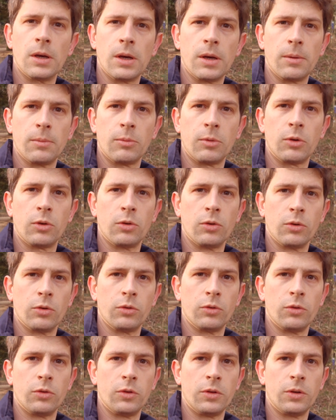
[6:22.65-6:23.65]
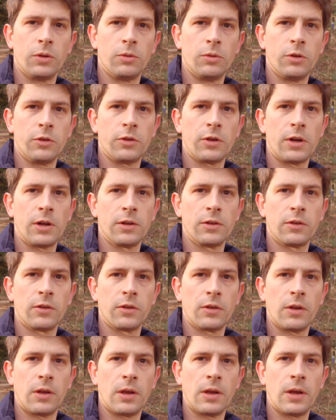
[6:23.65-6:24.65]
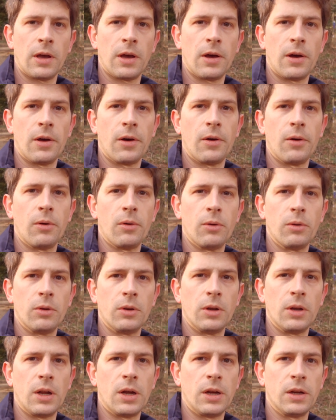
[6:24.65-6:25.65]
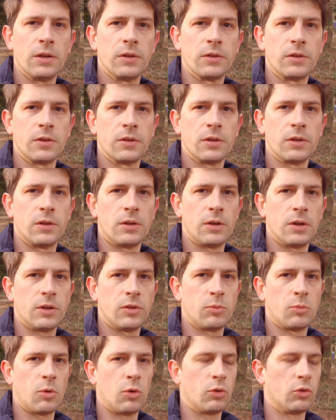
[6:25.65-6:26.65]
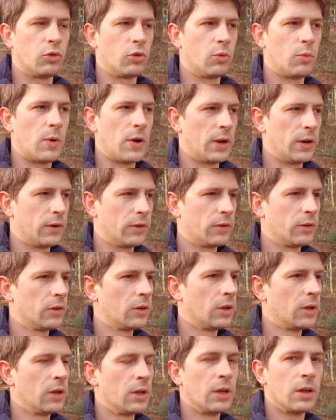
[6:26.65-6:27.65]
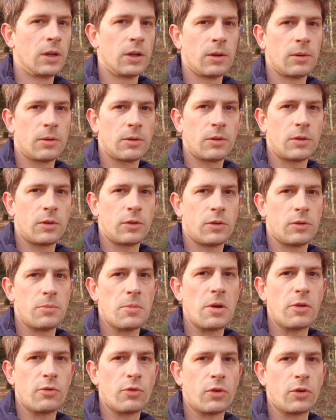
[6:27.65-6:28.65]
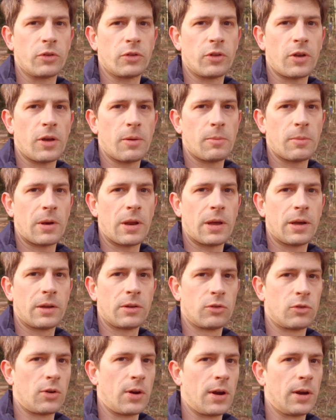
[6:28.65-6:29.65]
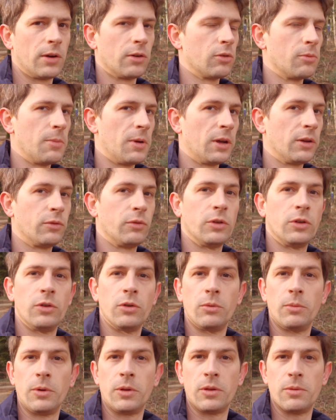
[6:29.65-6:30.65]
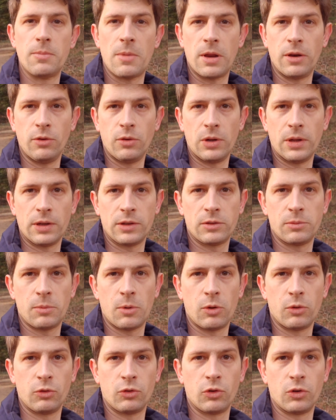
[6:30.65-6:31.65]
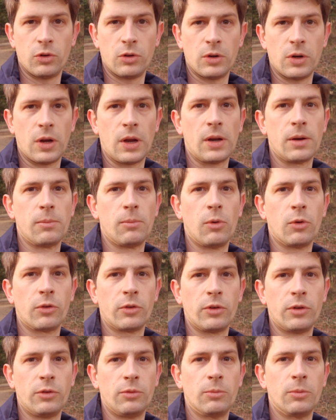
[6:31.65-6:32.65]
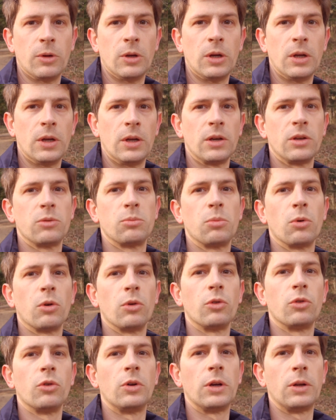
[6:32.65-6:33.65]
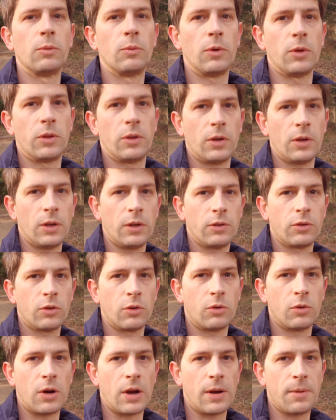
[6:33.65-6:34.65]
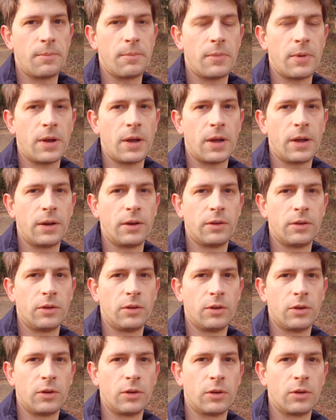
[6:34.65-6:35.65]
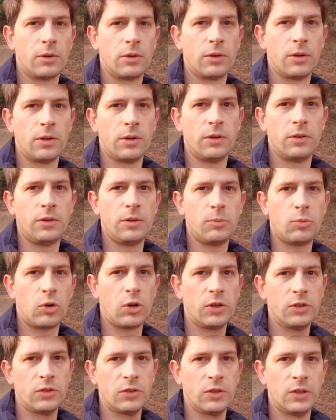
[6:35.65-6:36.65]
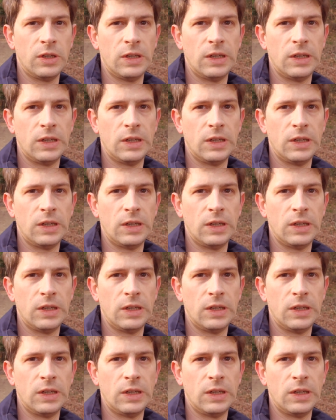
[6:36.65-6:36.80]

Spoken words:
I'm curious to see the results, how nice the exposure went. This is my first time like trying to make video with manual exposure and mostly exposuring with the histogram and the zebras,